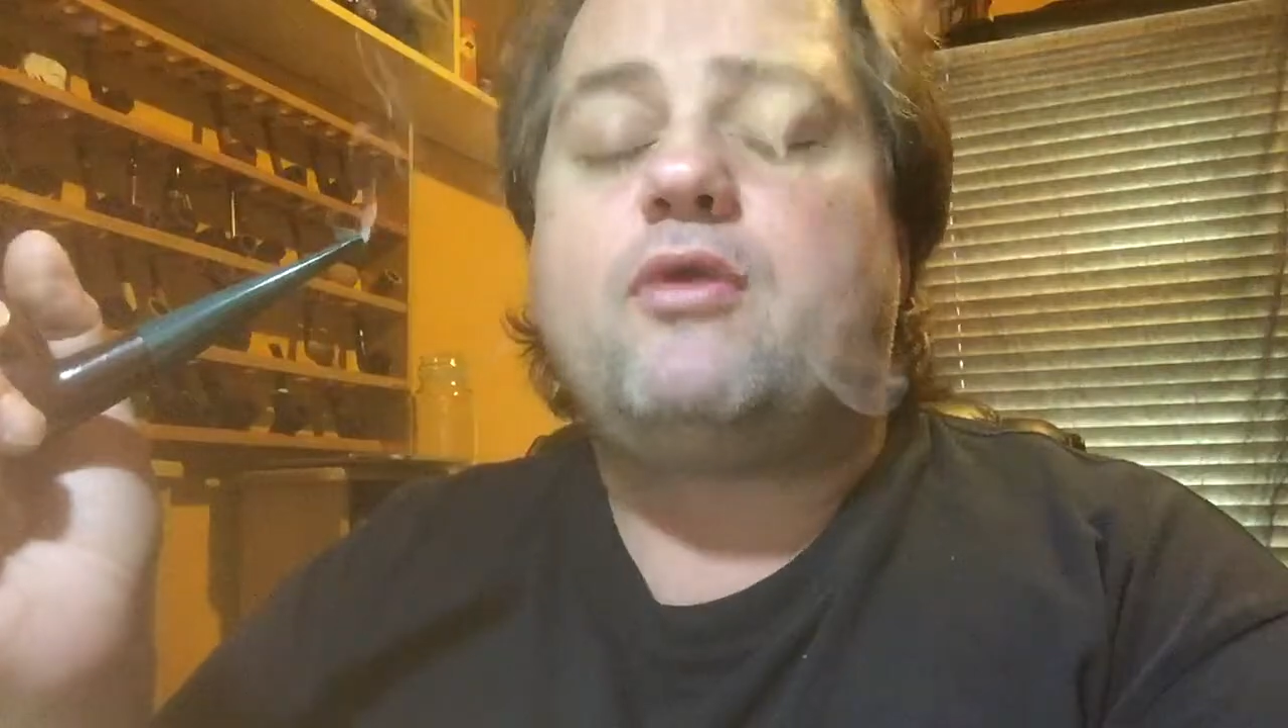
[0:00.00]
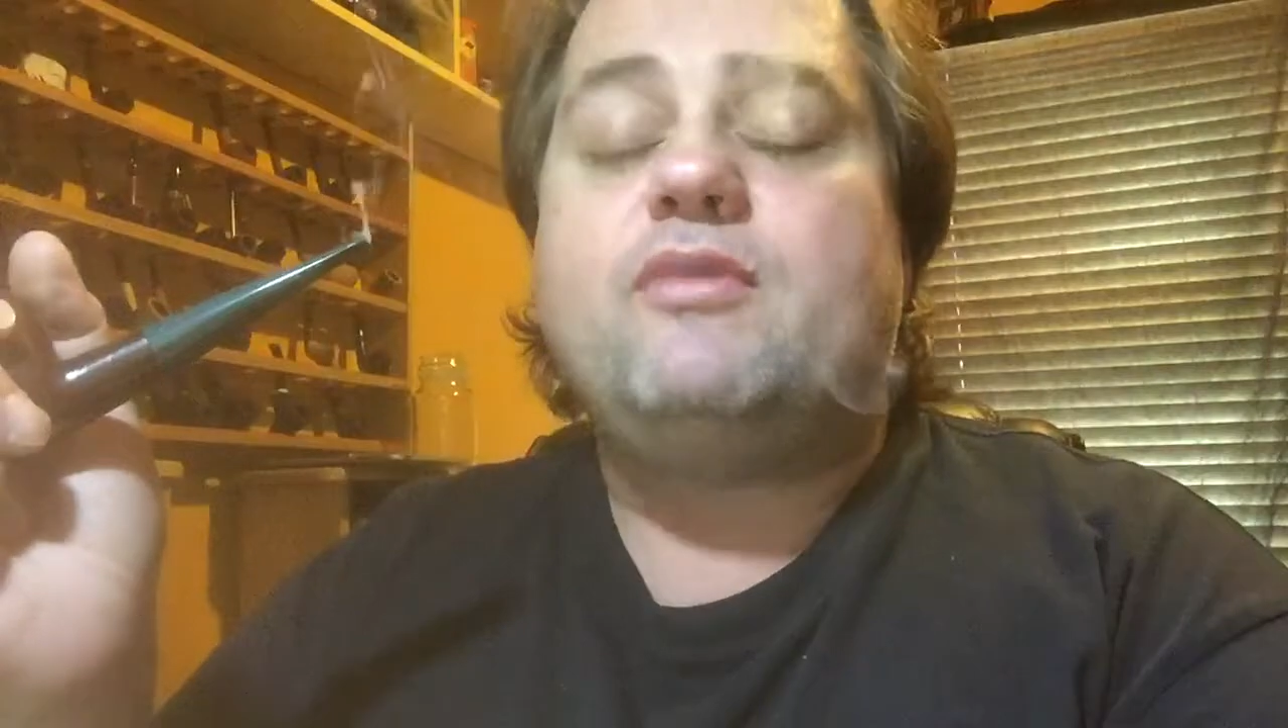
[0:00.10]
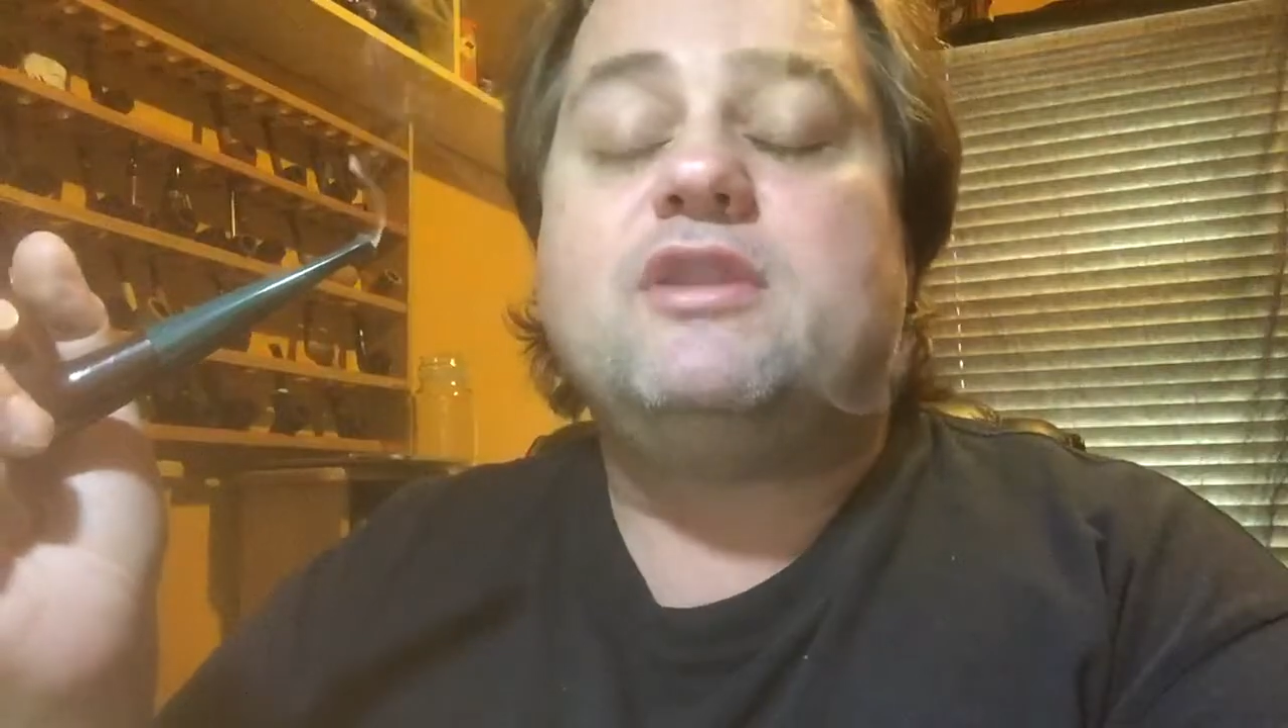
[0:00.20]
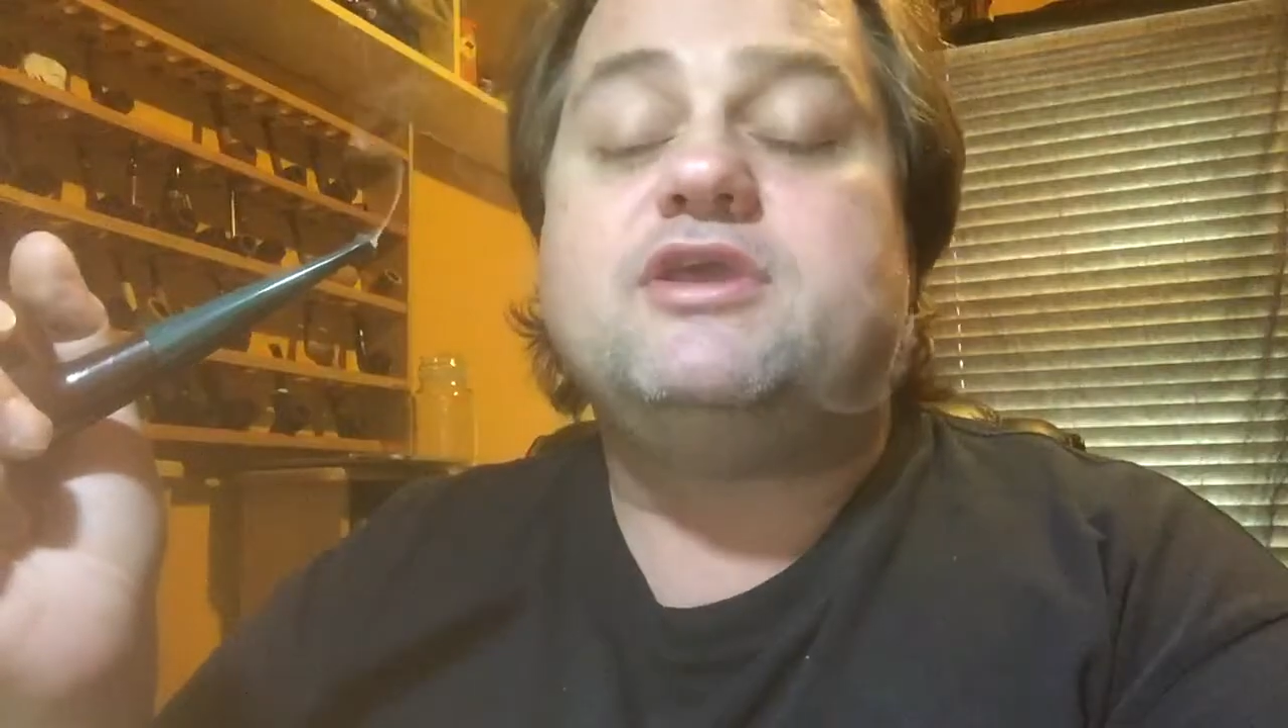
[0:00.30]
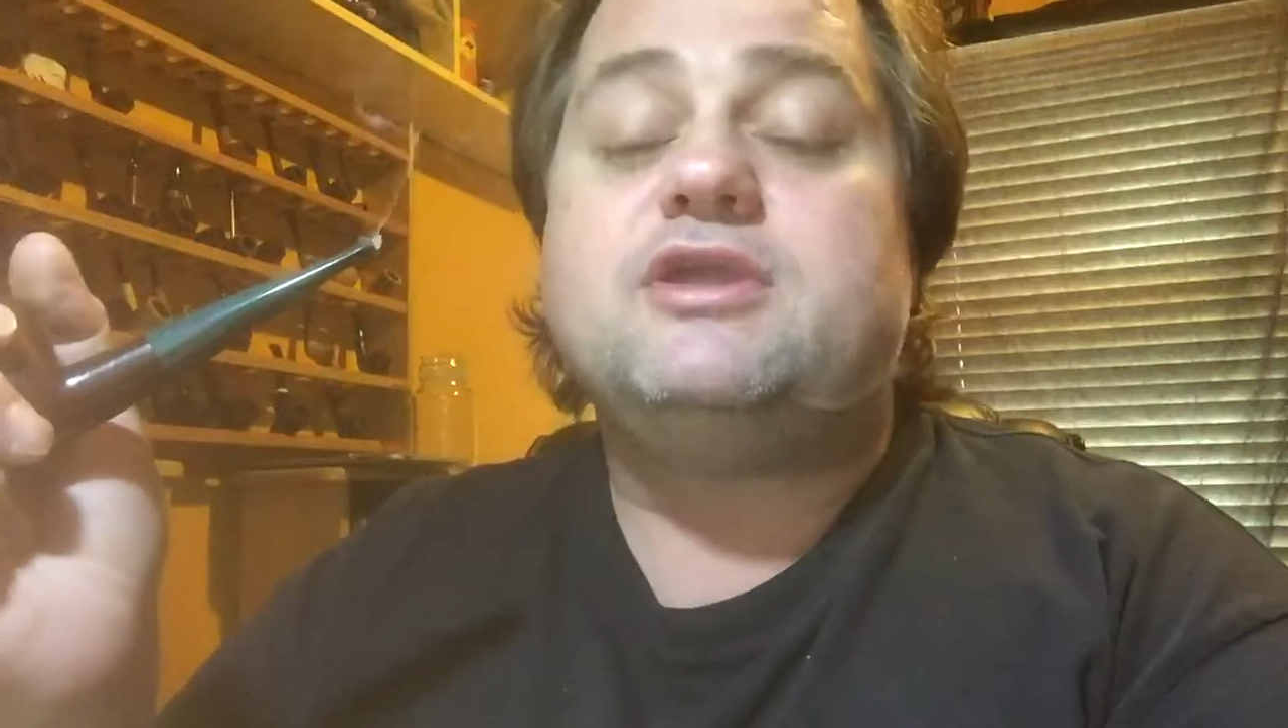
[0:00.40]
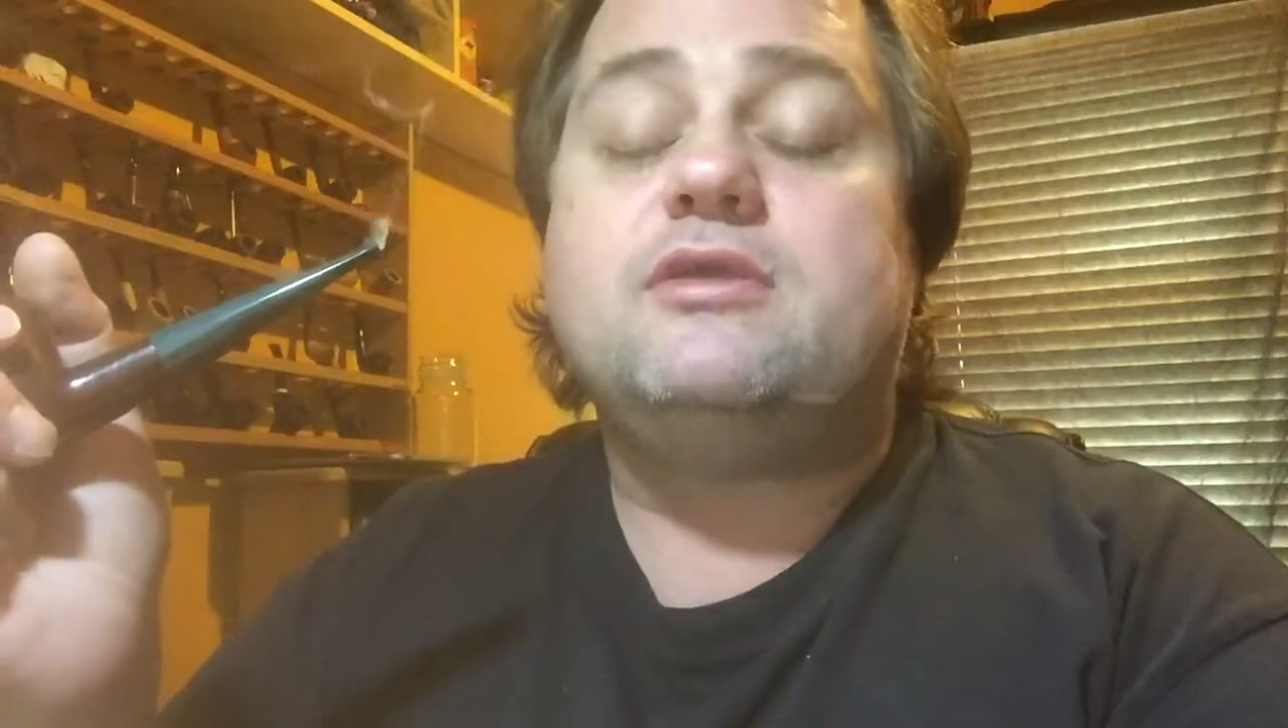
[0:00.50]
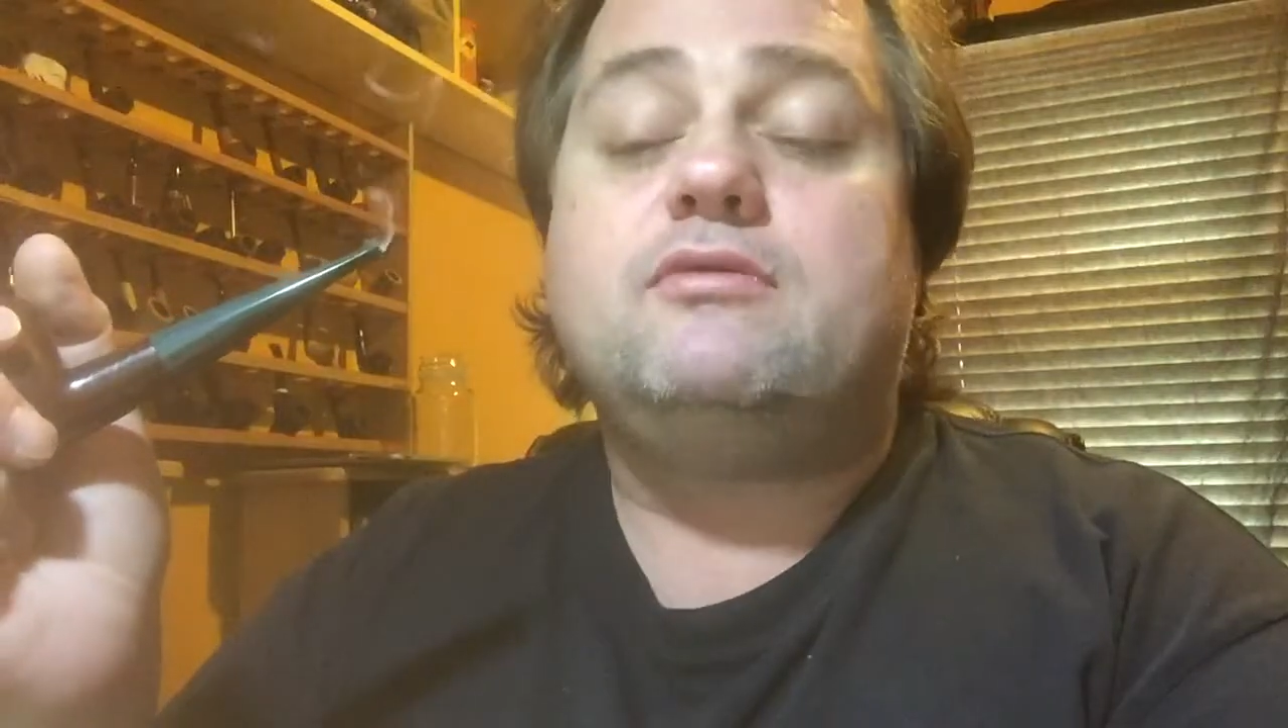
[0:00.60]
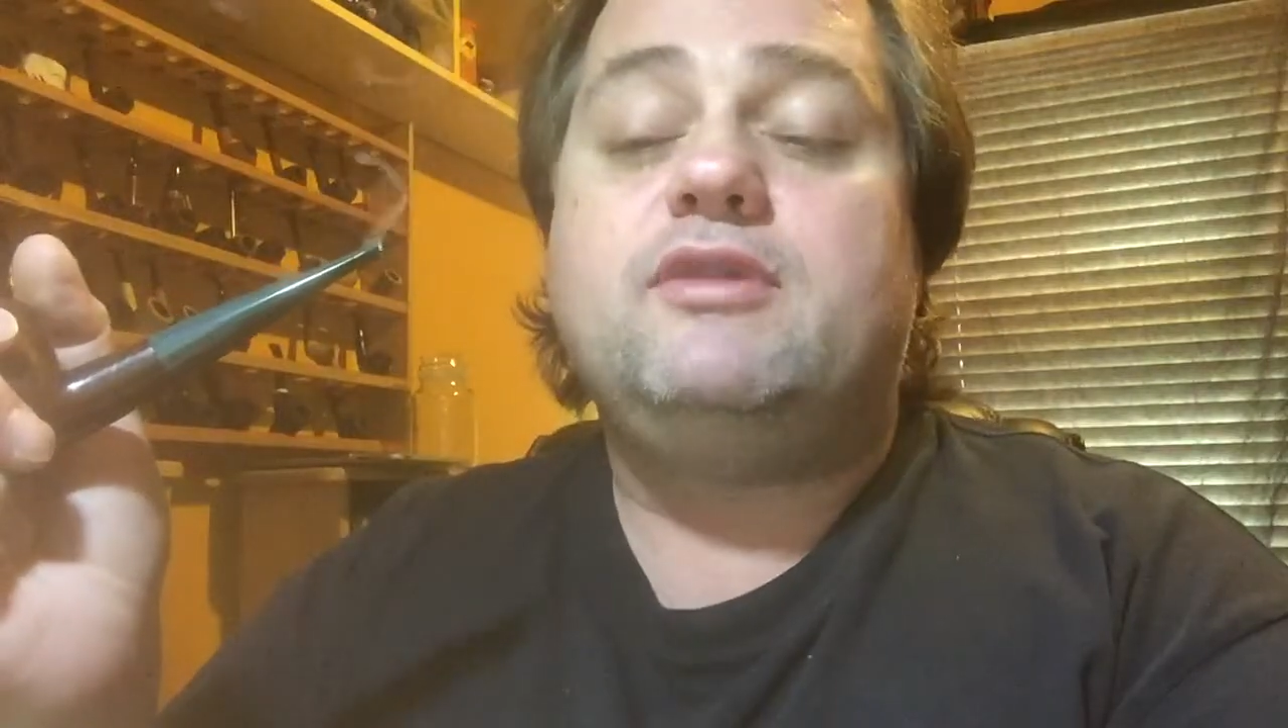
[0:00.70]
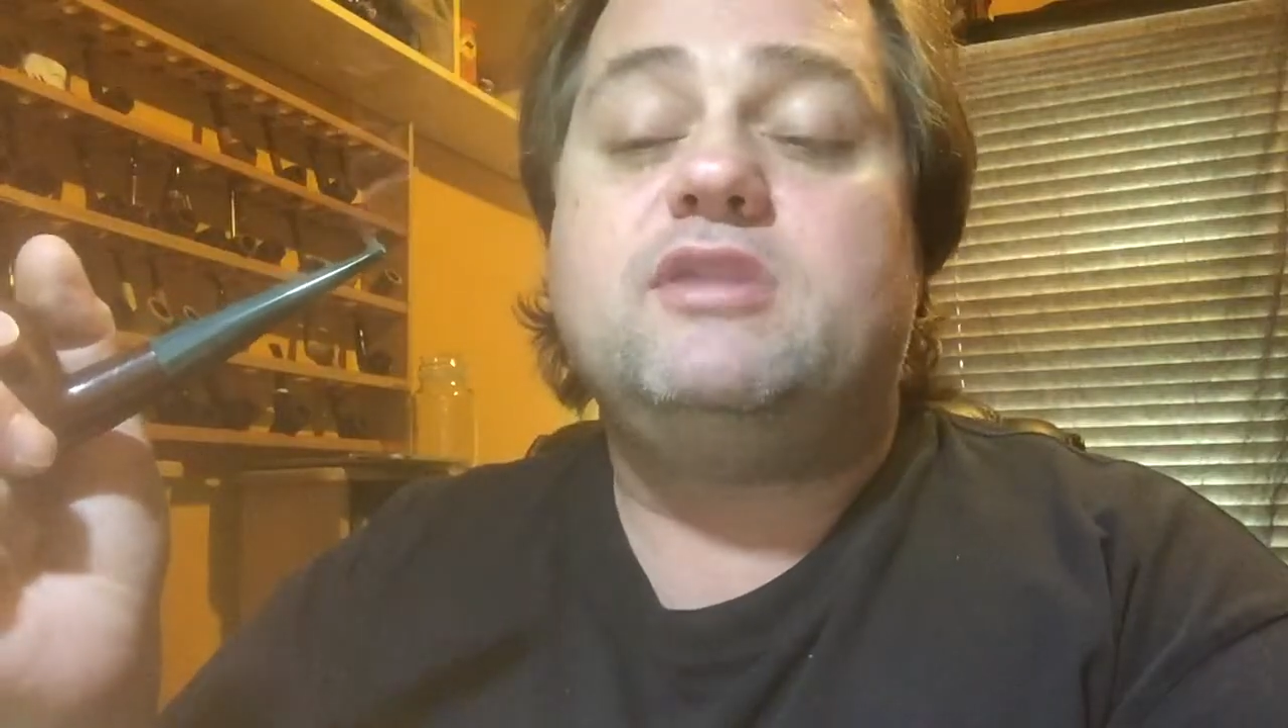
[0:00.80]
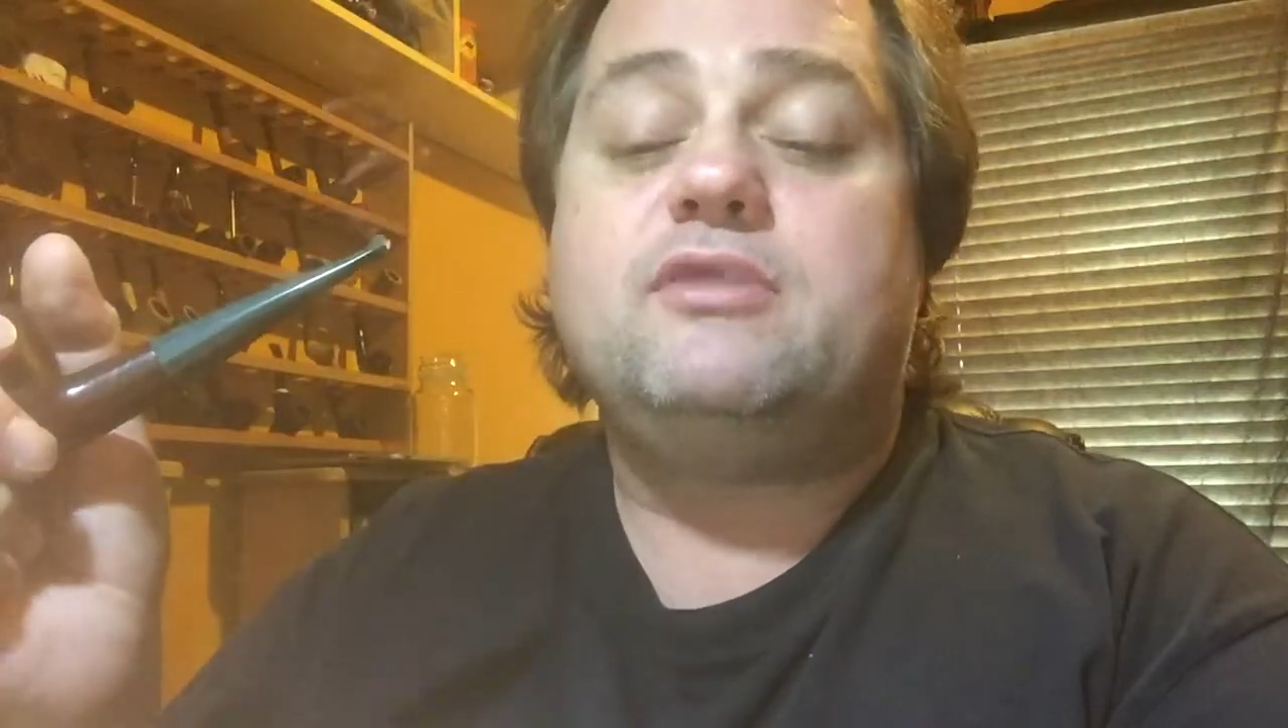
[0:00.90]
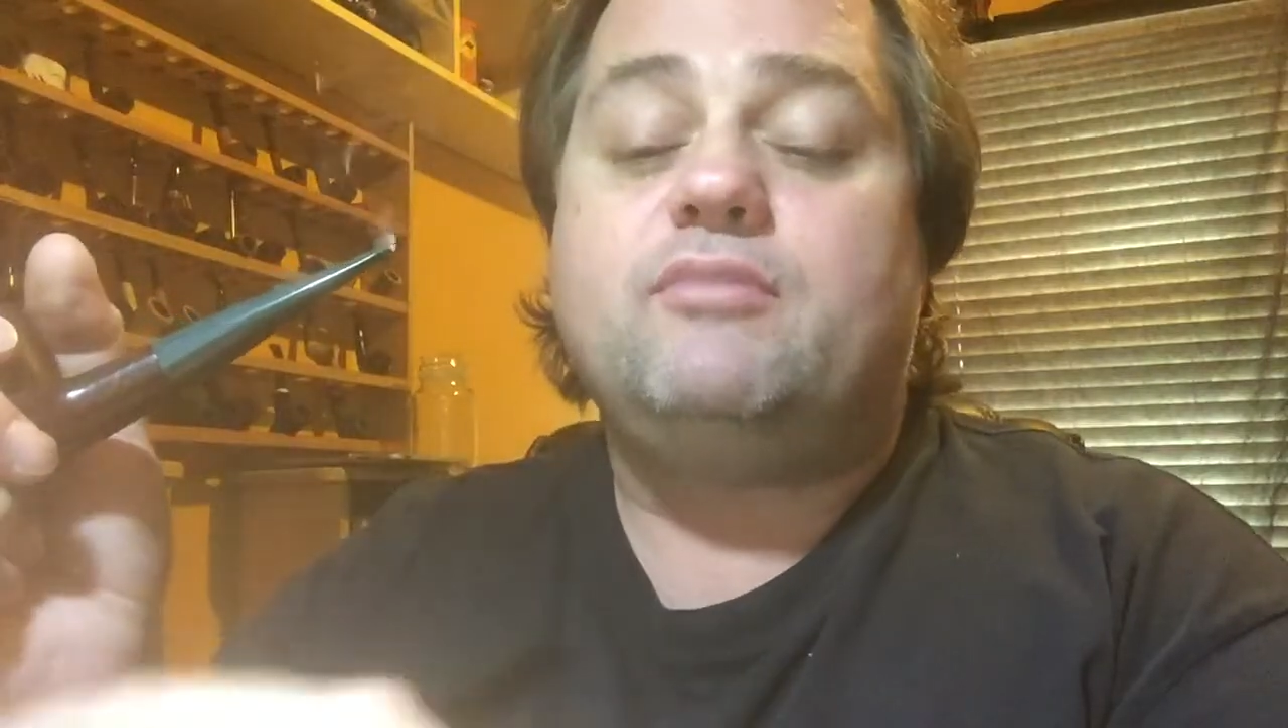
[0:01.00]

I really, really,